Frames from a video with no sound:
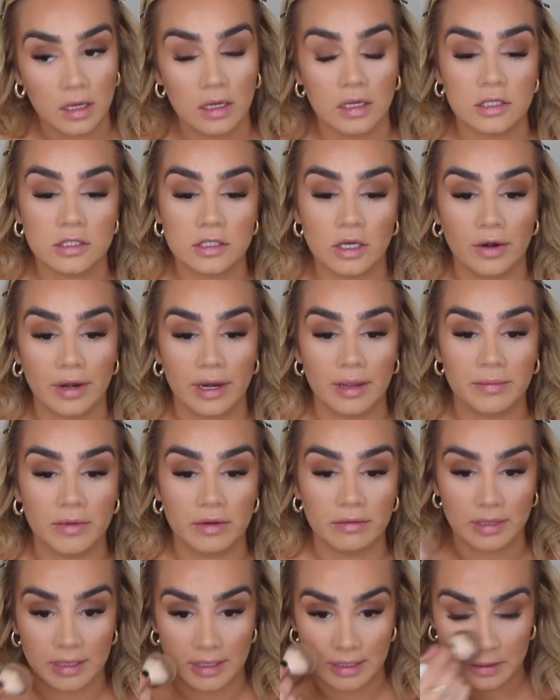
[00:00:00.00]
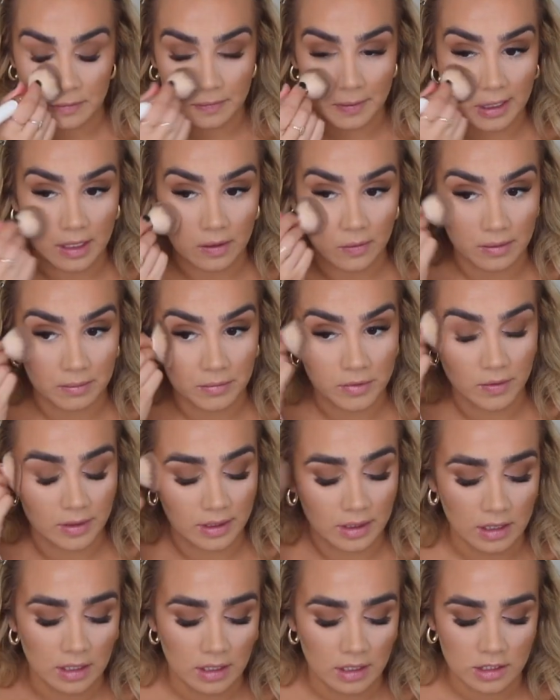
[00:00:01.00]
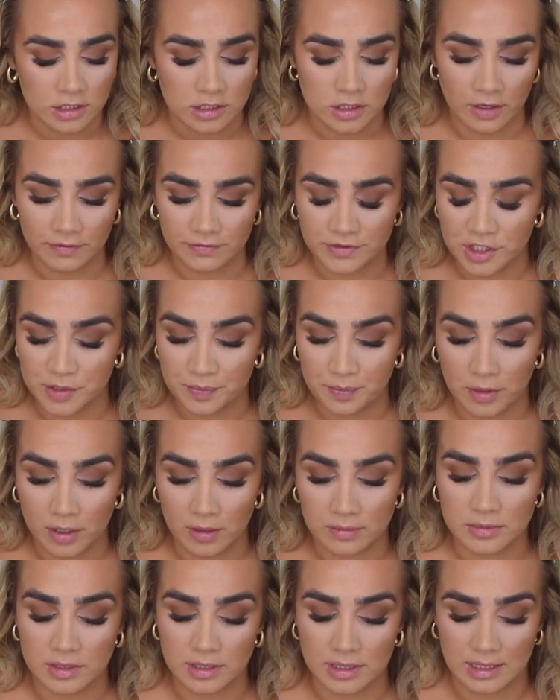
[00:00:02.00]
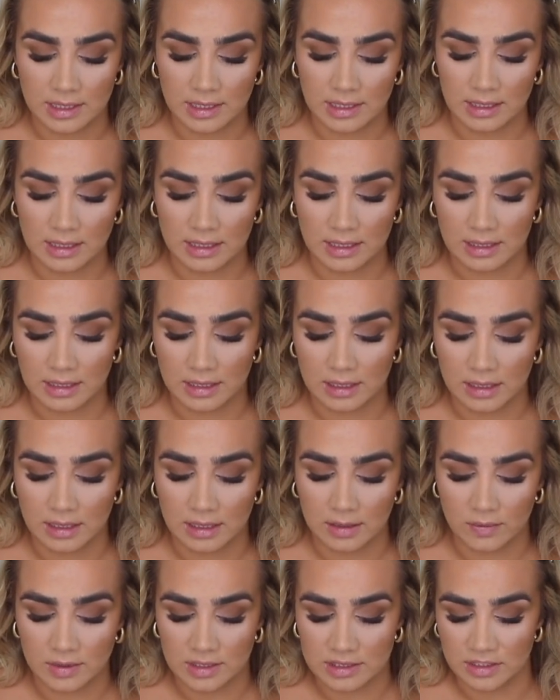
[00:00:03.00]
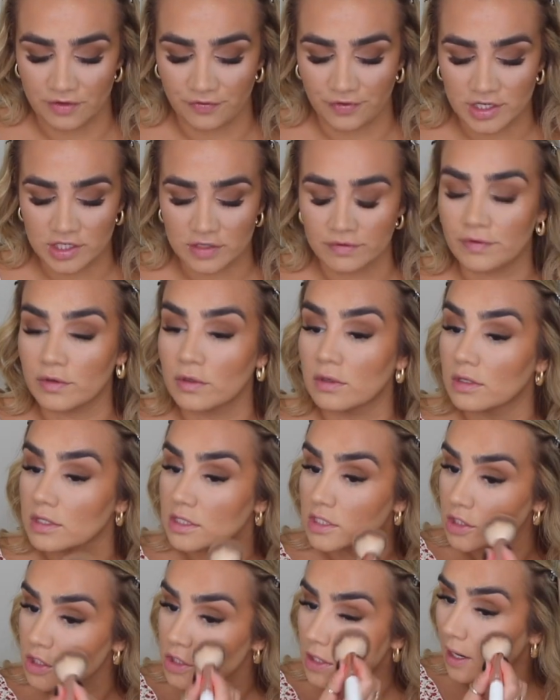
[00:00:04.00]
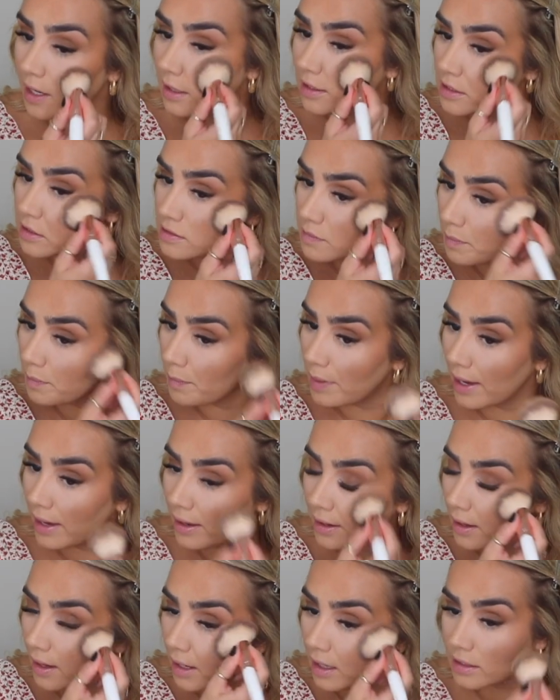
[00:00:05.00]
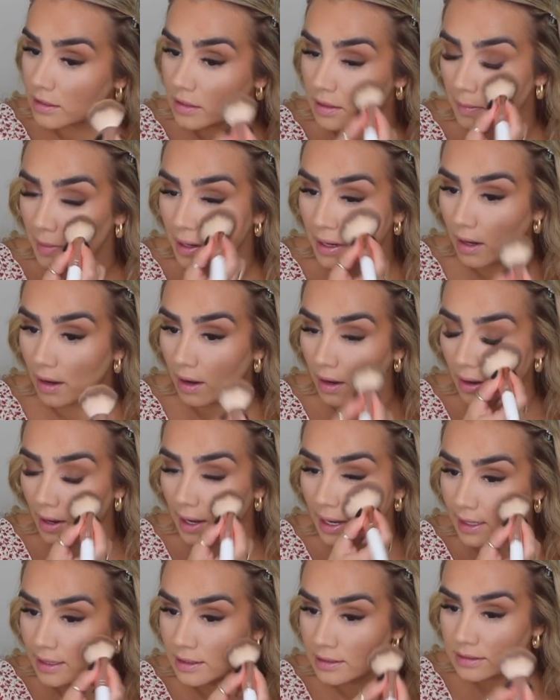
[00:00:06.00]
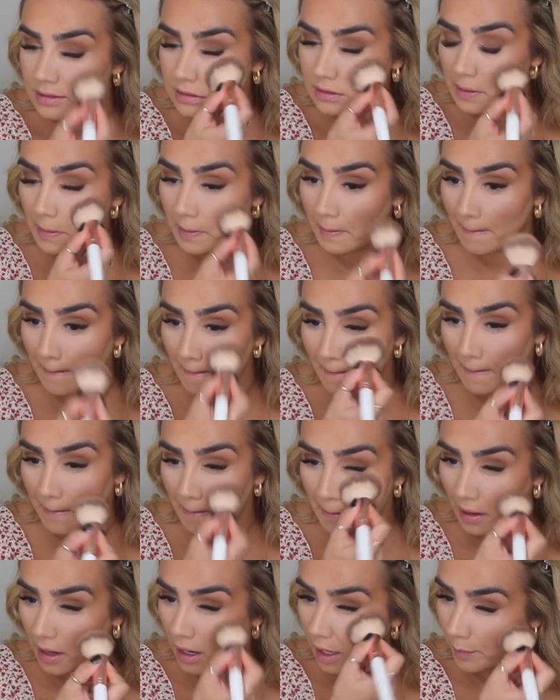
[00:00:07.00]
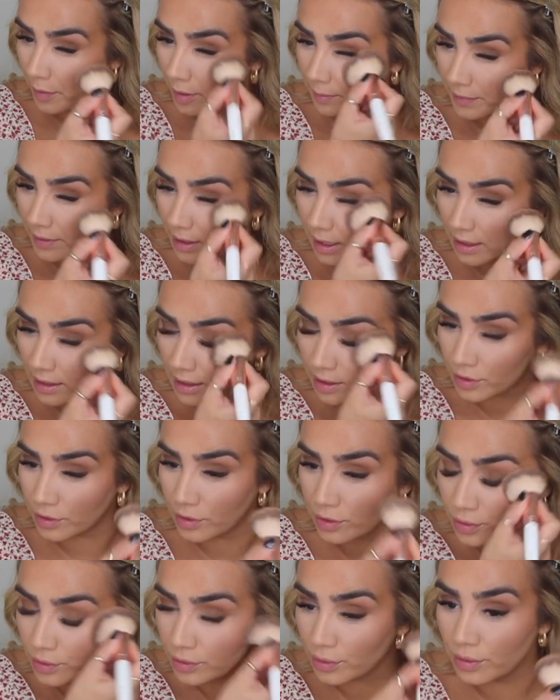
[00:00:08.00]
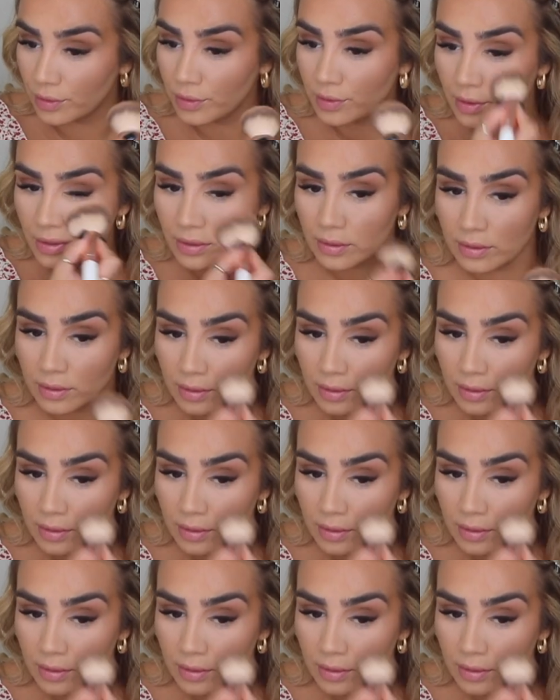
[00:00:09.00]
Sorry, I'm not really explaining what I'm doing. So I've just popped the, what is it, Fresh and Flawless Australis powder under my eyes. I popped the colour Nude.